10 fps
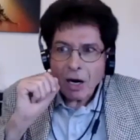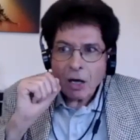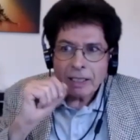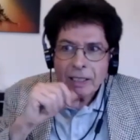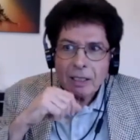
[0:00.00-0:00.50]
10
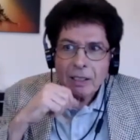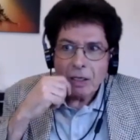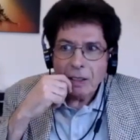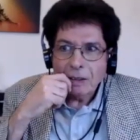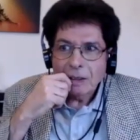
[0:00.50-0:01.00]
I think, years
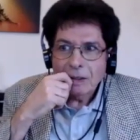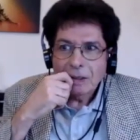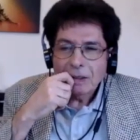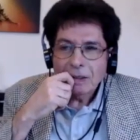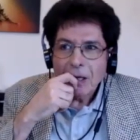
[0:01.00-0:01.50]

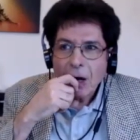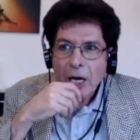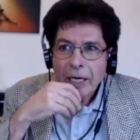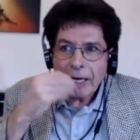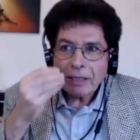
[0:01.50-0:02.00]
ago.
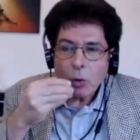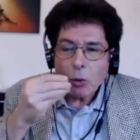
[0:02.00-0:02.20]
I read like